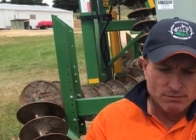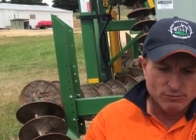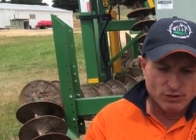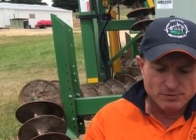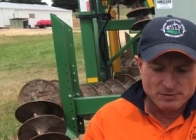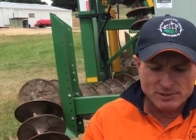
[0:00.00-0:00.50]

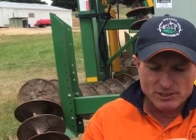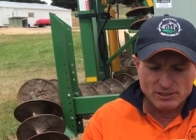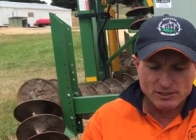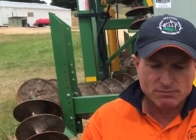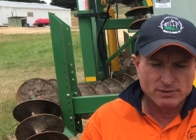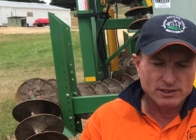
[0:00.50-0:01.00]
poppy
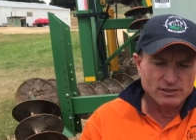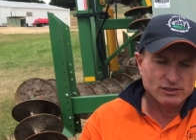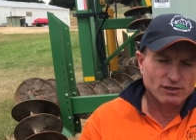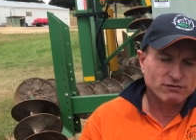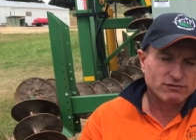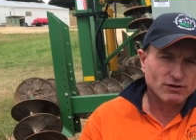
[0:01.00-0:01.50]
seed being
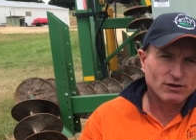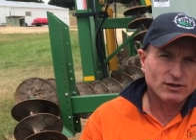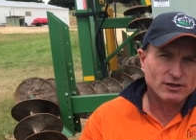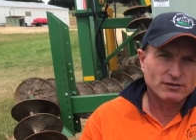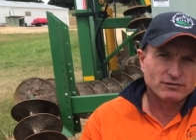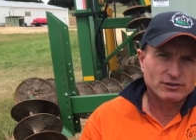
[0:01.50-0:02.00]
so
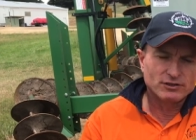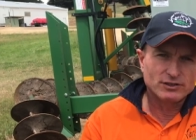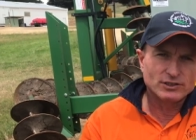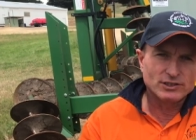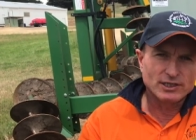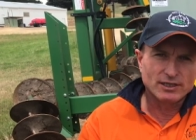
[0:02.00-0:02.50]
fine if you
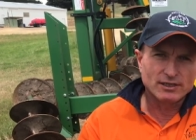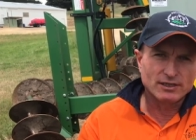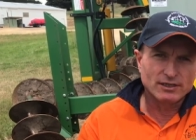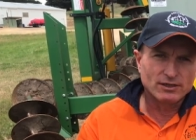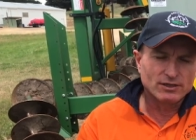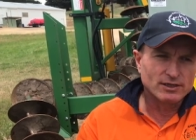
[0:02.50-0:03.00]
use
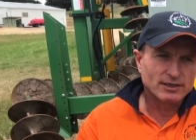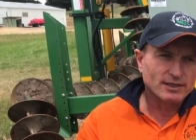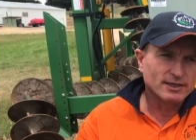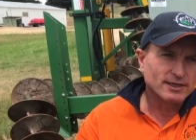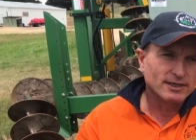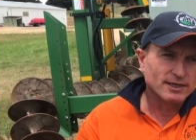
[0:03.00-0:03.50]
anything like
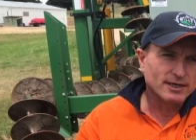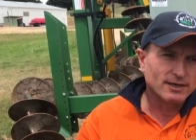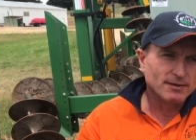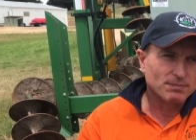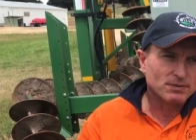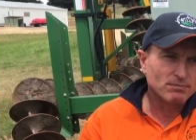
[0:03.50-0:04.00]
a
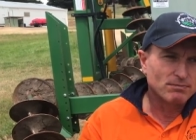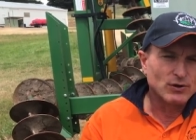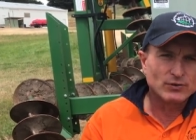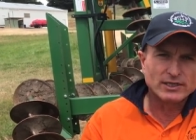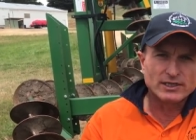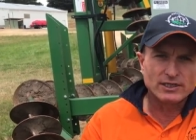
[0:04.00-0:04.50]
uh,
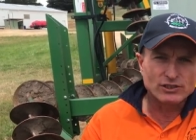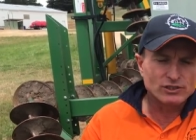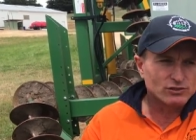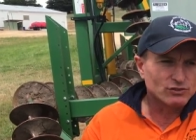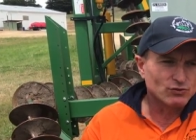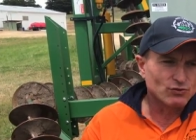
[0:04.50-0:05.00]
multi
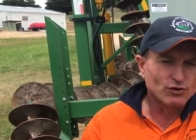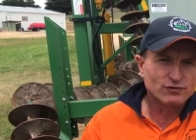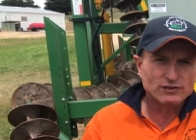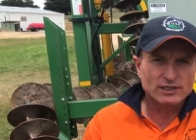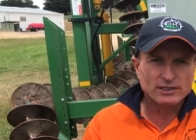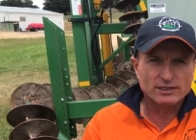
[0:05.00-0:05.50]
discs or
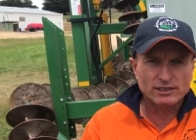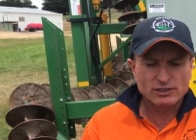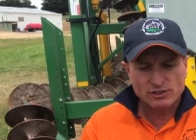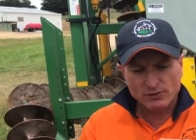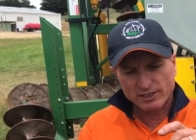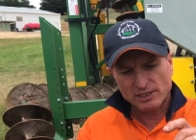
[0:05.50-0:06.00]
offset
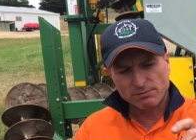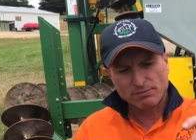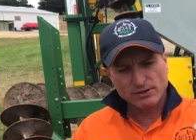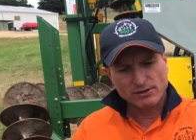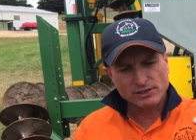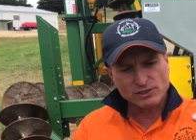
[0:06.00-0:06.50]
disc you actually
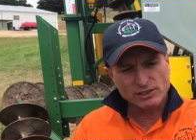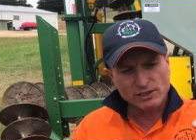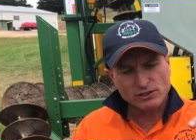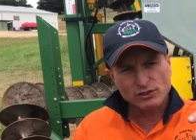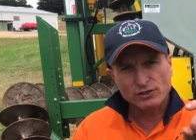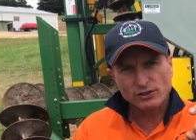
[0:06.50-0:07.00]
bury the
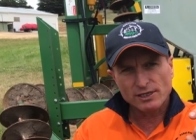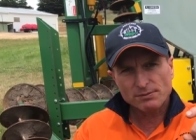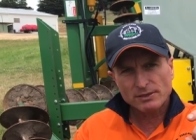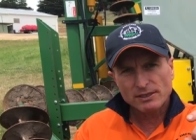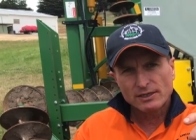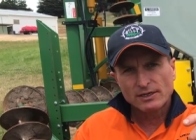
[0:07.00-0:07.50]
seed too
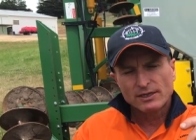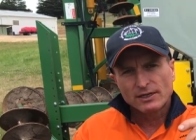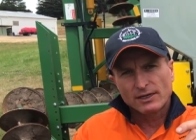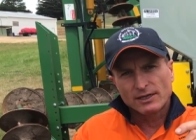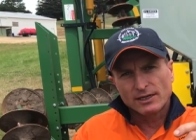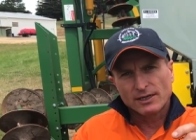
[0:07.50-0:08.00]
deep
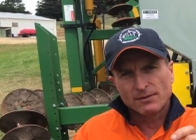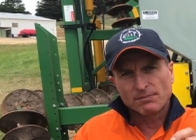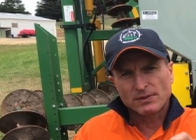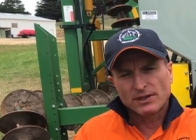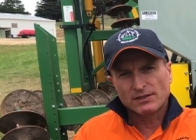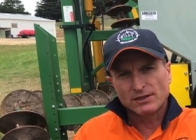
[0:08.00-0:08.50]

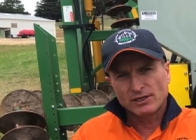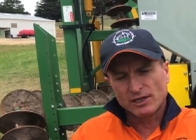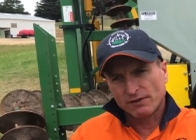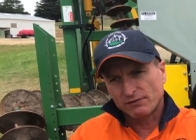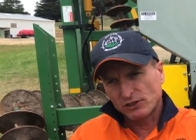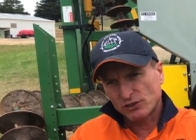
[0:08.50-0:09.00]
um, and then you
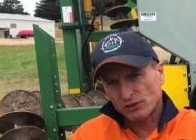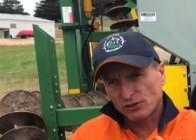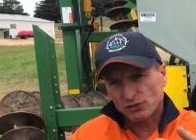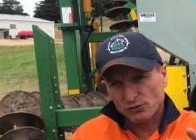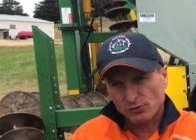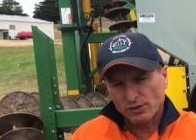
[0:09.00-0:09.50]
have
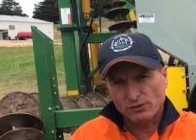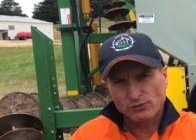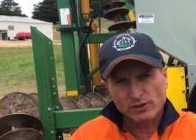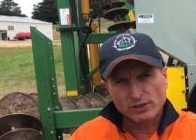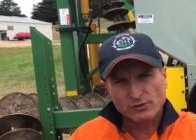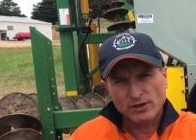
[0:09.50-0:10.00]
issues
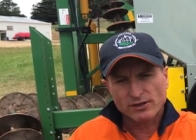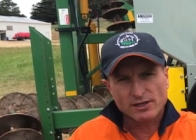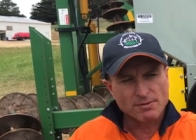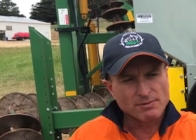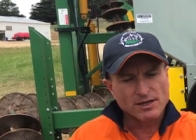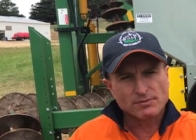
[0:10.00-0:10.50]
with regrowth
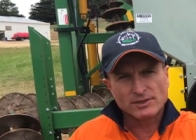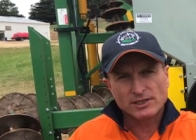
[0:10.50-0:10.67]
coming up